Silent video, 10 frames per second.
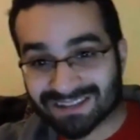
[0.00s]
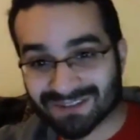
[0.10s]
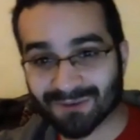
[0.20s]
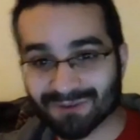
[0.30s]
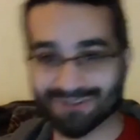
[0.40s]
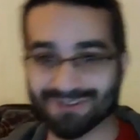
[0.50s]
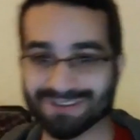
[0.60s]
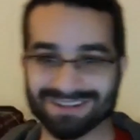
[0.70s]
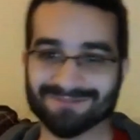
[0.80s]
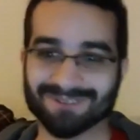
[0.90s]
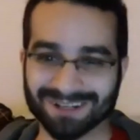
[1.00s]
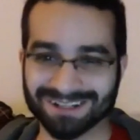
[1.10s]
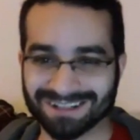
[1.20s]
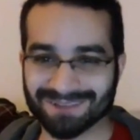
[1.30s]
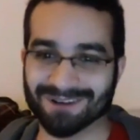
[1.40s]
soldiers, and I'm
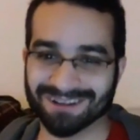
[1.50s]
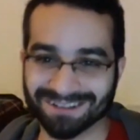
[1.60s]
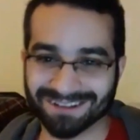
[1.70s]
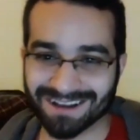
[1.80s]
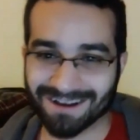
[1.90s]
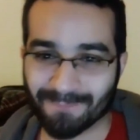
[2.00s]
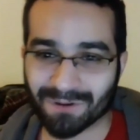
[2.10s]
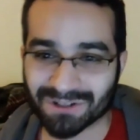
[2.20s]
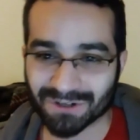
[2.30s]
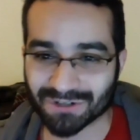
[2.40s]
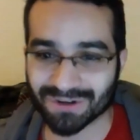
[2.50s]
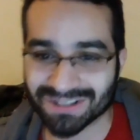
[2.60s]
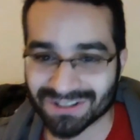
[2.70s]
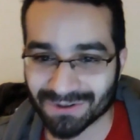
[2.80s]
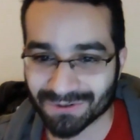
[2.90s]
like, come on. I'm pretty sure a trained
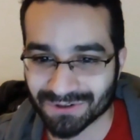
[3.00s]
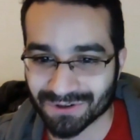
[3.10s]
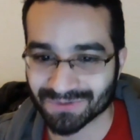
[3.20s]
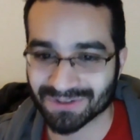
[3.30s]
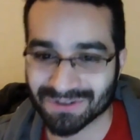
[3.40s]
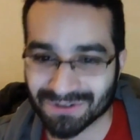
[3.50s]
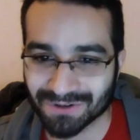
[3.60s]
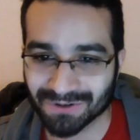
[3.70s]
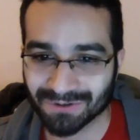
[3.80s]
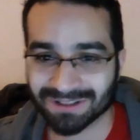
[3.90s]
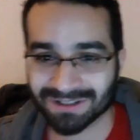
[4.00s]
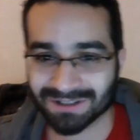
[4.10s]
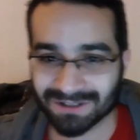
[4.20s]
soldier knows what to do. Yeah,